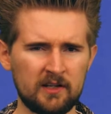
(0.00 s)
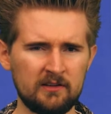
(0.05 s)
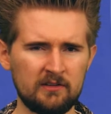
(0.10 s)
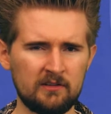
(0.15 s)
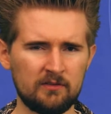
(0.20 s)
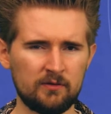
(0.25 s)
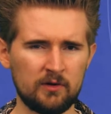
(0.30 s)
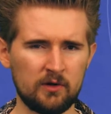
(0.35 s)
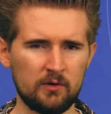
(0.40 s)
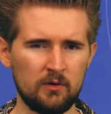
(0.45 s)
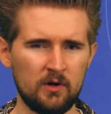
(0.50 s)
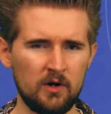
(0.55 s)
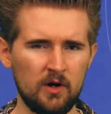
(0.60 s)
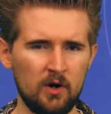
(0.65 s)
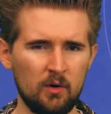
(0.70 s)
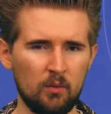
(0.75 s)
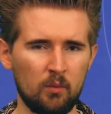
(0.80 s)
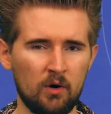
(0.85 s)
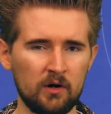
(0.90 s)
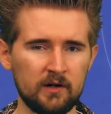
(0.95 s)
interview,
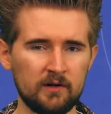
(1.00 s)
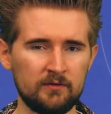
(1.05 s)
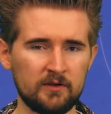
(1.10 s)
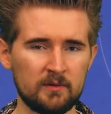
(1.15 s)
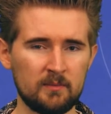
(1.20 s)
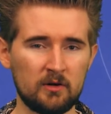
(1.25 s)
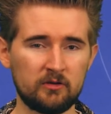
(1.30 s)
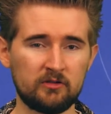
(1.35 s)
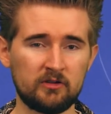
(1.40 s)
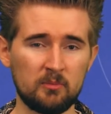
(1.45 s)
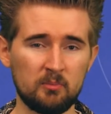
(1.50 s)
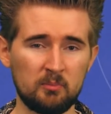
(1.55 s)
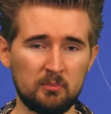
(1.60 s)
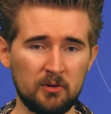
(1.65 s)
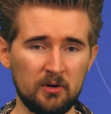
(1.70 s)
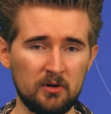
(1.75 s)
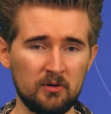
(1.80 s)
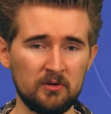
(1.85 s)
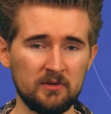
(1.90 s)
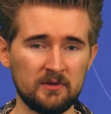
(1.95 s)
one of the most
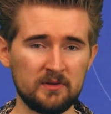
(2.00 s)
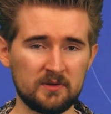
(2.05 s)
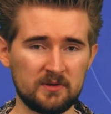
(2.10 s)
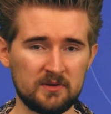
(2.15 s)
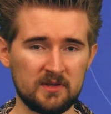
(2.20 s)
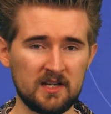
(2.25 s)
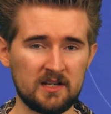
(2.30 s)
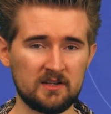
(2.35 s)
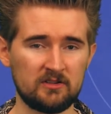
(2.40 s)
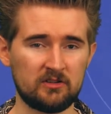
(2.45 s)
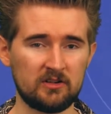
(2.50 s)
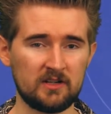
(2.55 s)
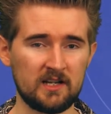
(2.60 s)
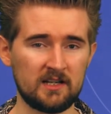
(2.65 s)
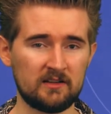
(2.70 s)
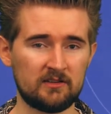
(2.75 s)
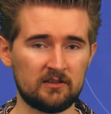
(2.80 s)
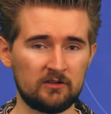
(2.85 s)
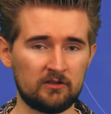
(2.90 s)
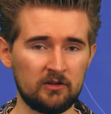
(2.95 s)
important things you
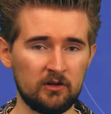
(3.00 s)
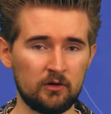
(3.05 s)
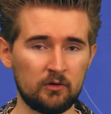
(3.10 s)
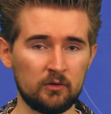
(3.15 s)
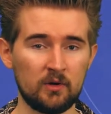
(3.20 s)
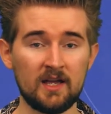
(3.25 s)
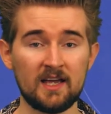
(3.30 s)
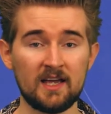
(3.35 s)
need to do